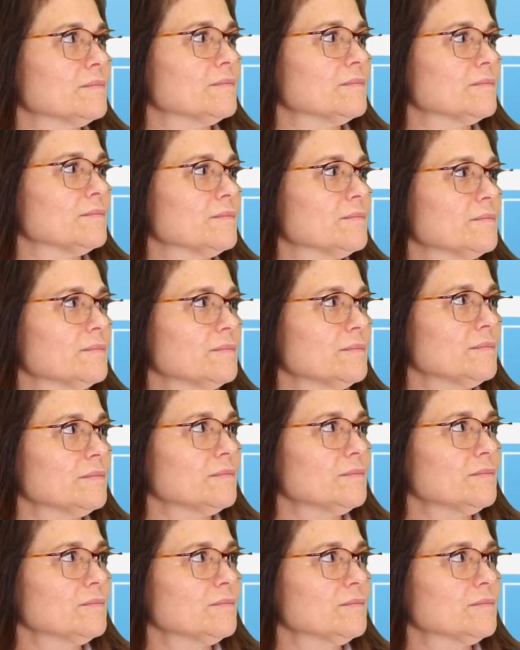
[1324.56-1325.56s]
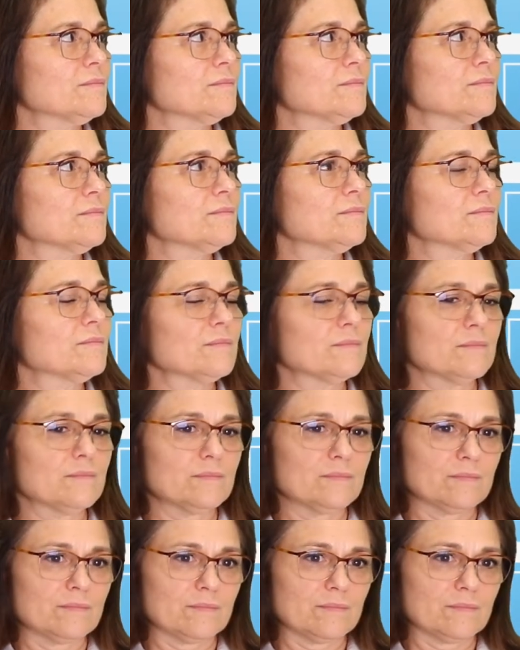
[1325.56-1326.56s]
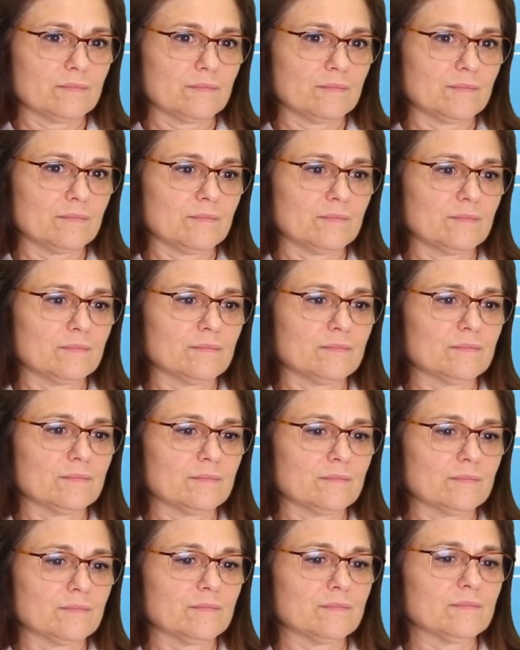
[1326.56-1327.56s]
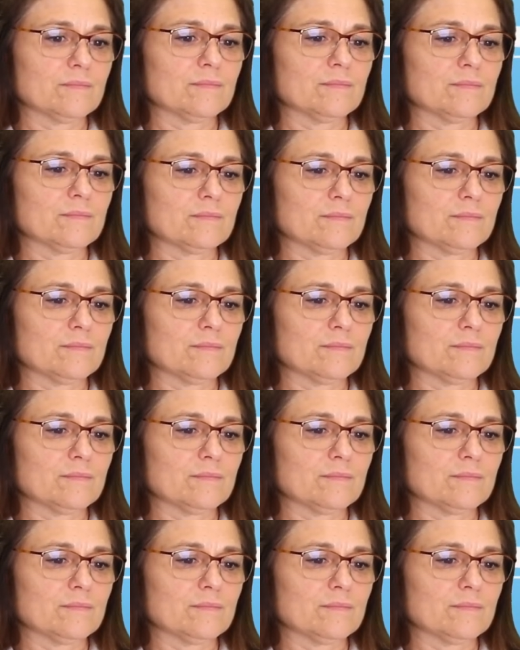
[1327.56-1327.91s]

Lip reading: No words are spoken by the person on screen.